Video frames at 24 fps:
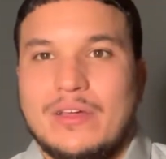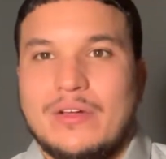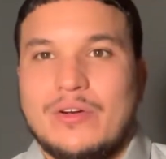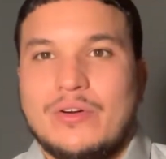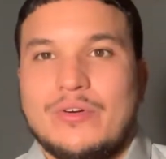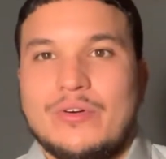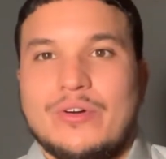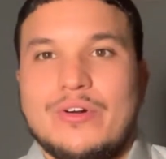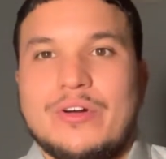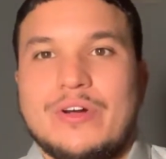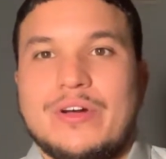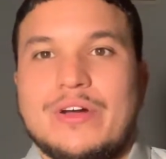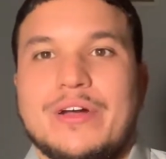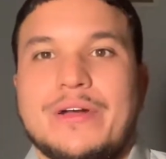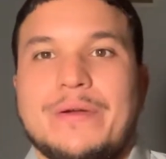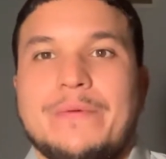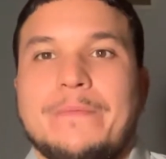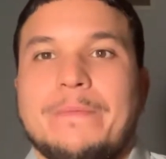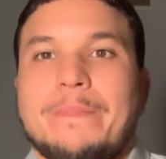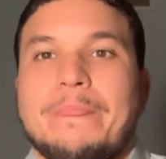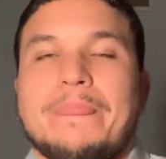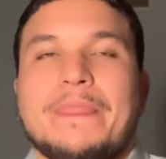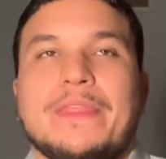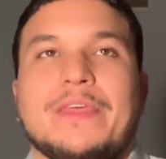Or,
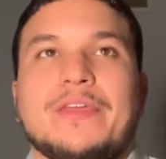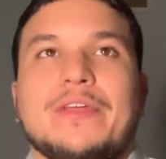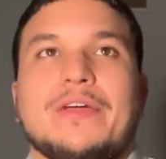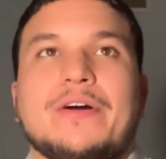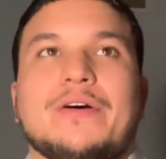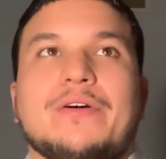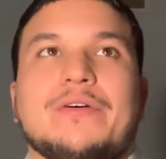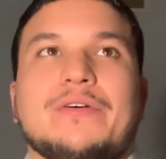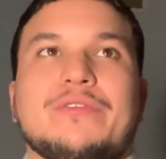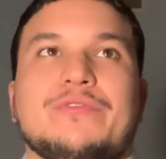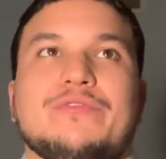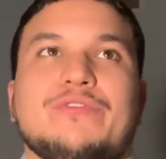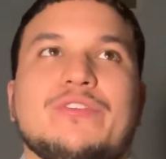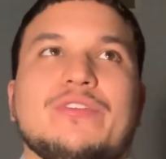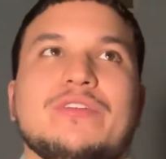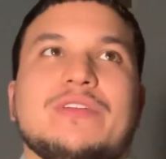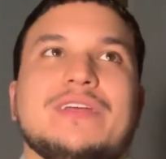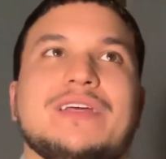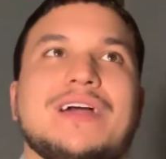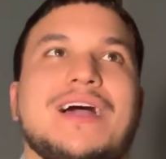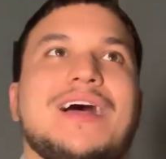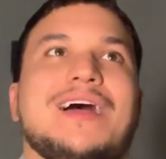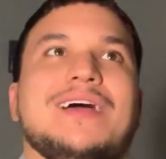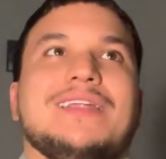you know, if you're a
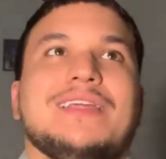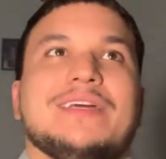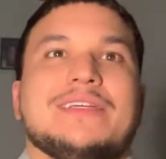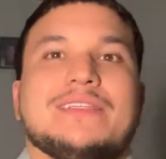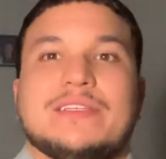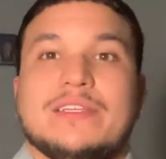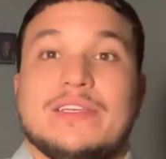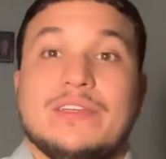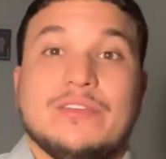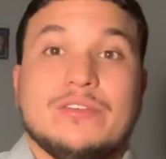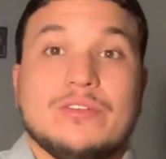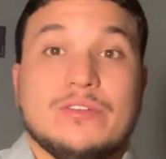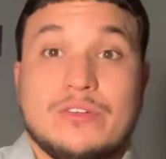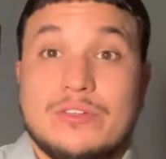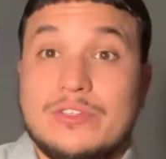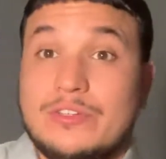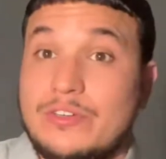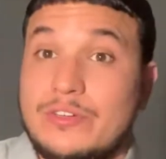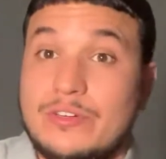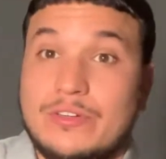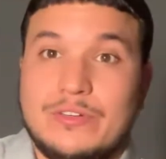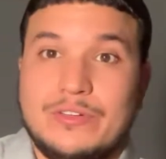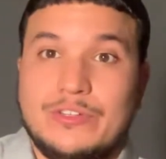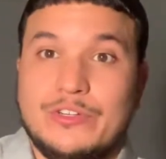guy like saying, "Yo,
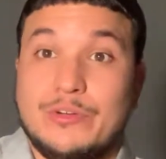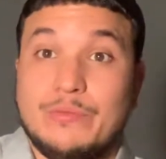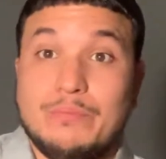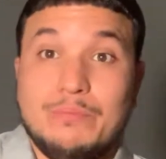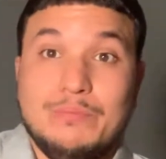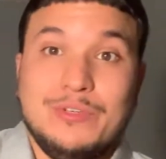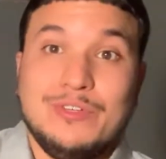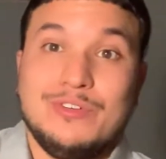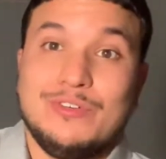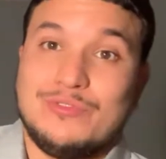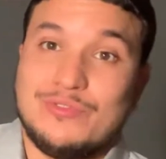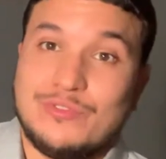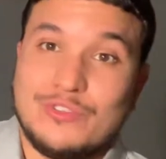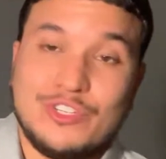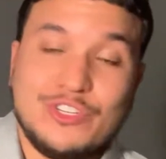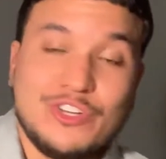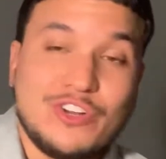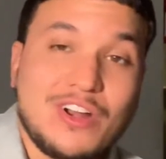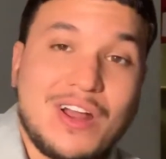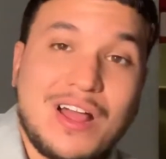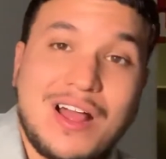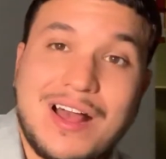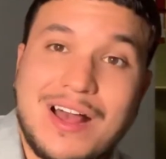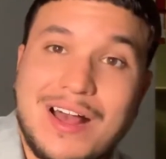you're you're beautiful, you're
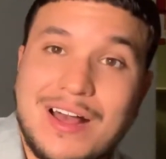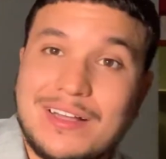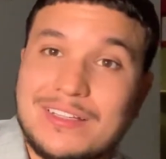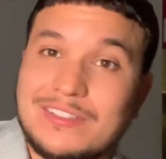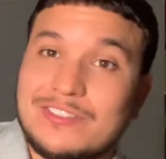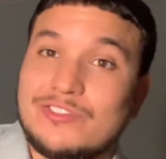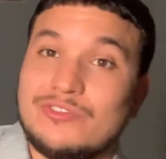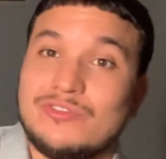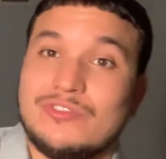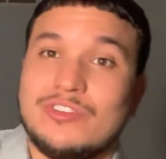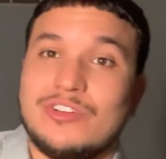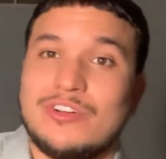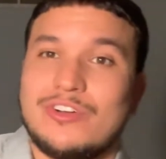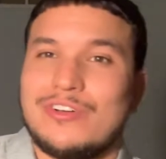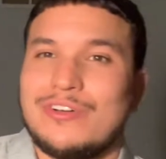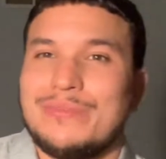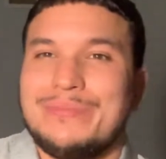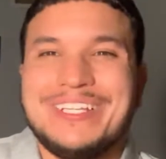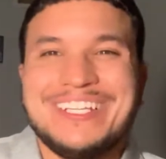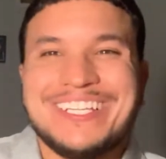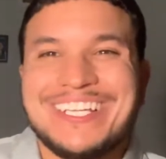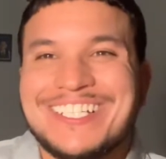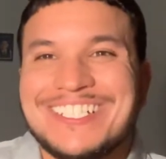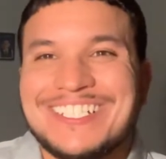hot" to a girl, I
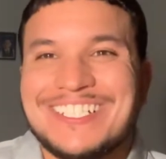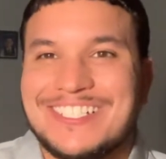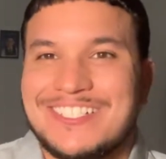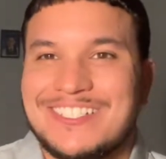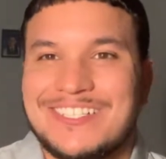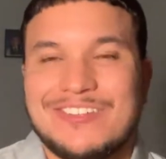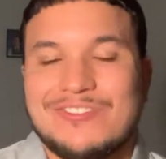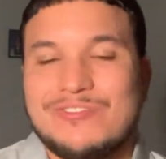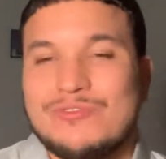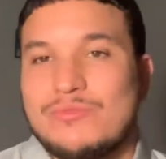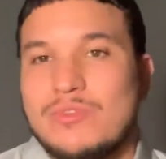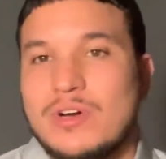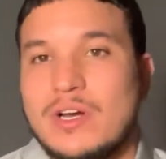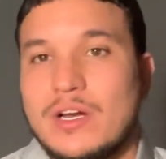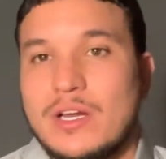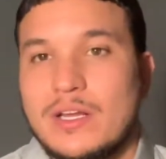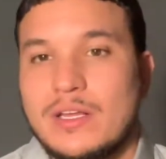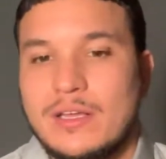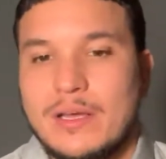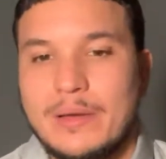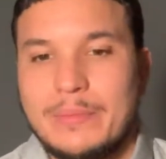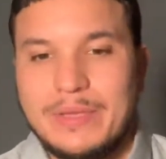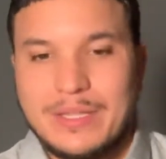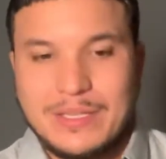mean, that just don't work.
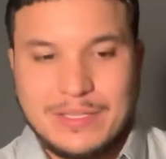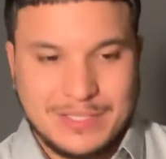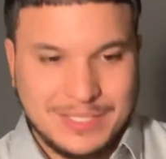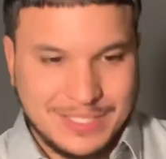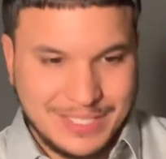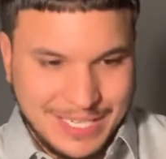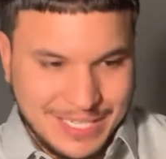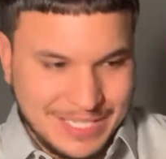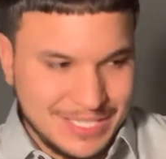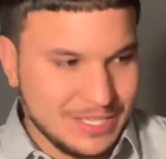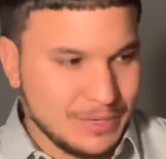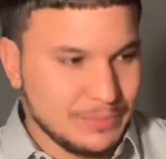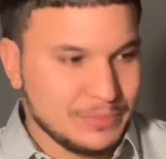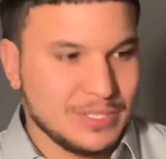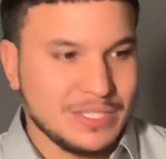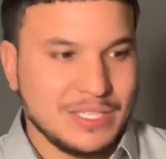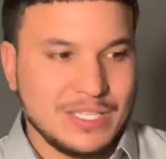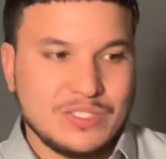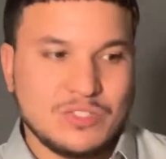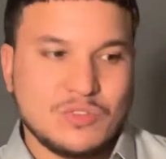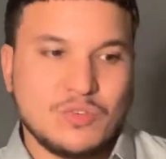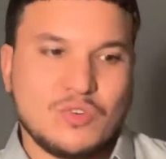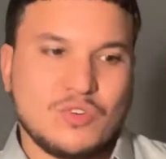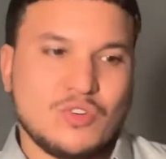I mean, say something
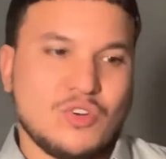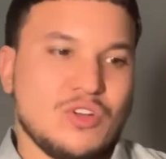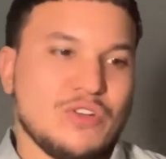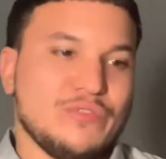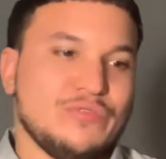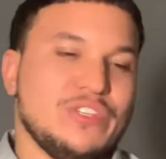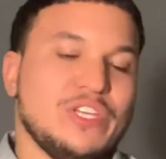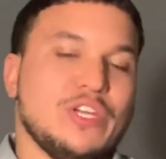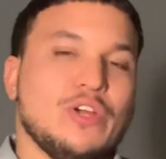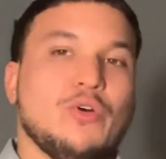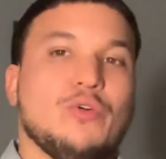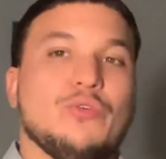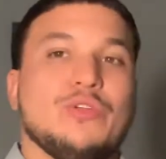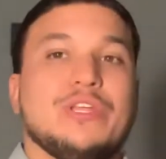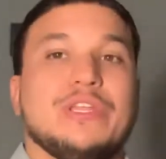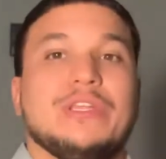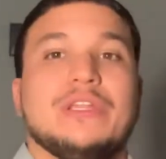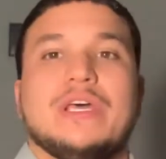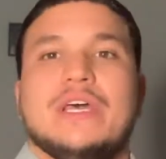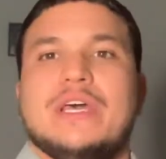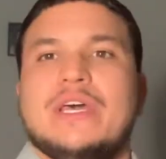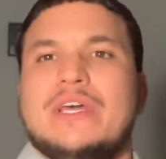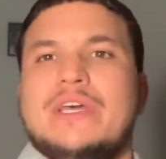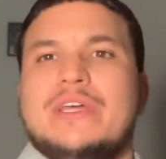that's going on. If they holding,
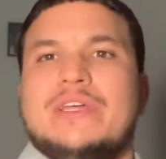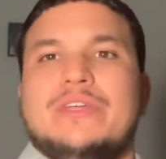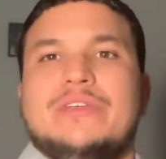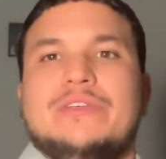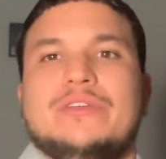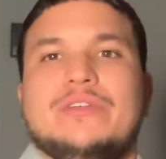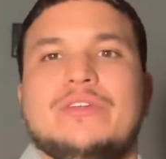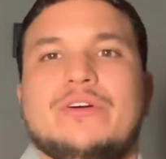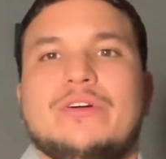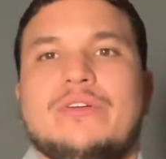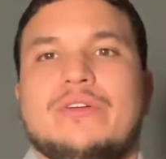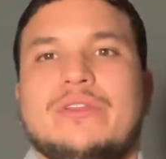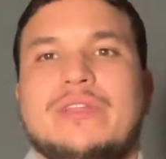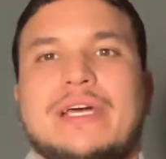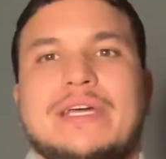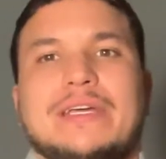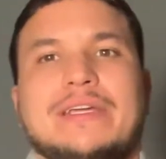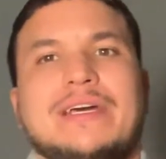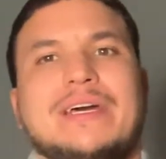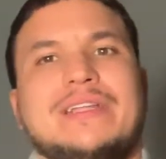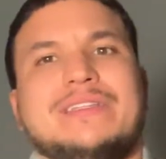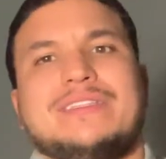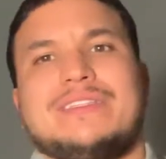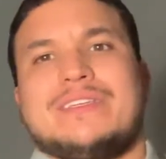you know, like
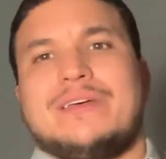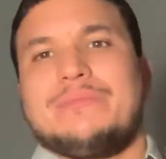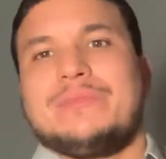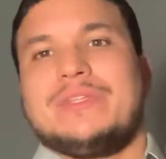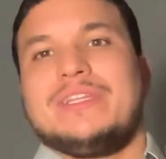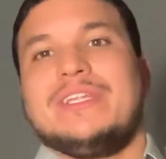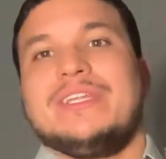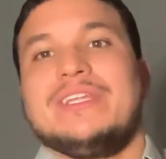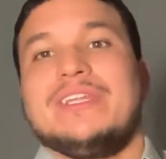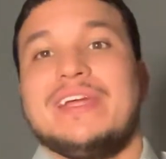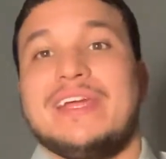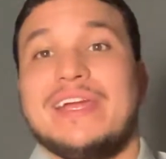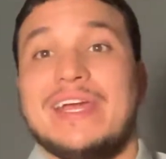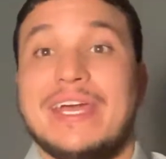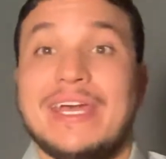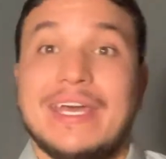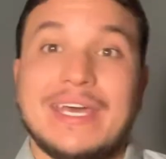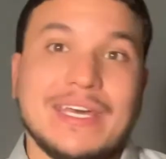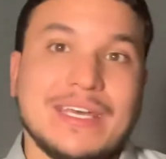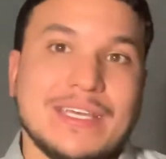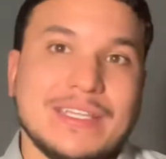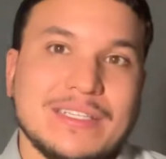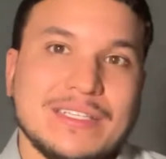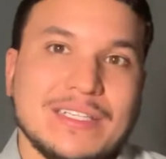got something in their
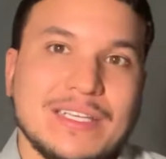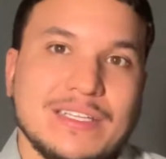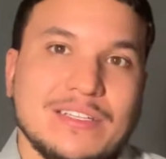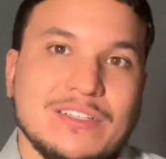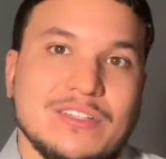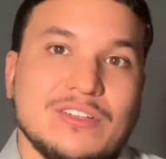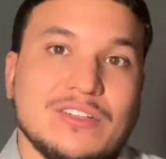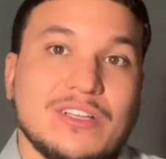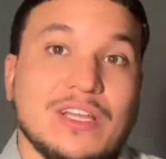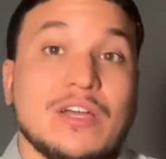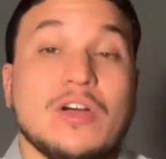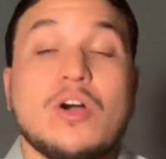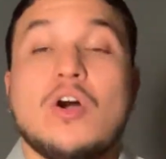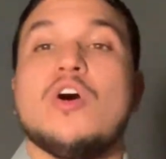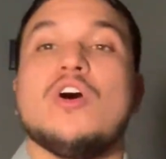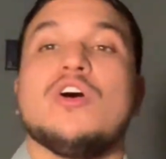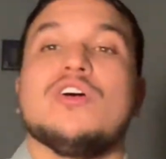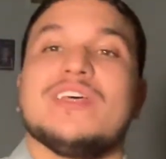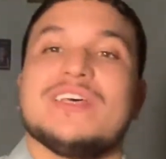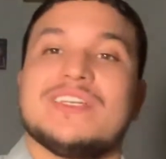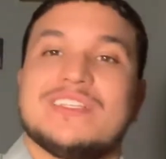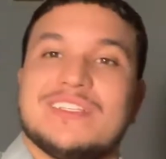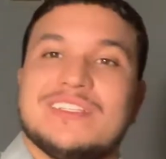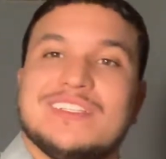hand that you're like, "Oh,
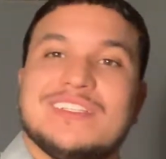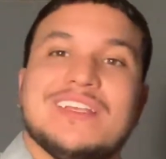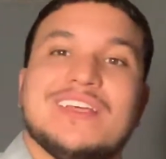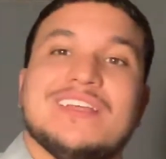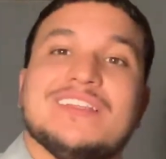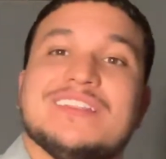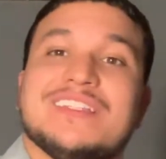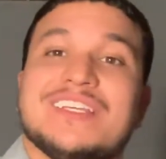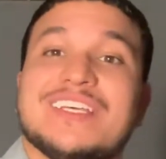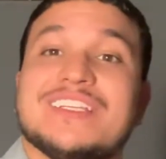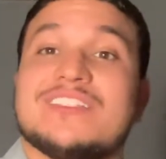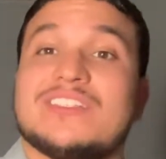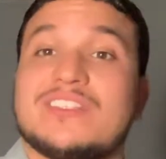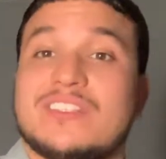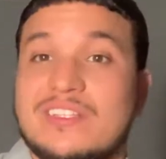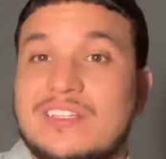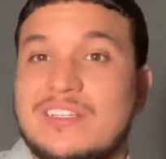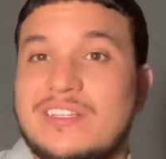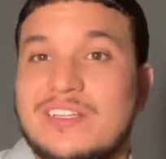that, that that's,"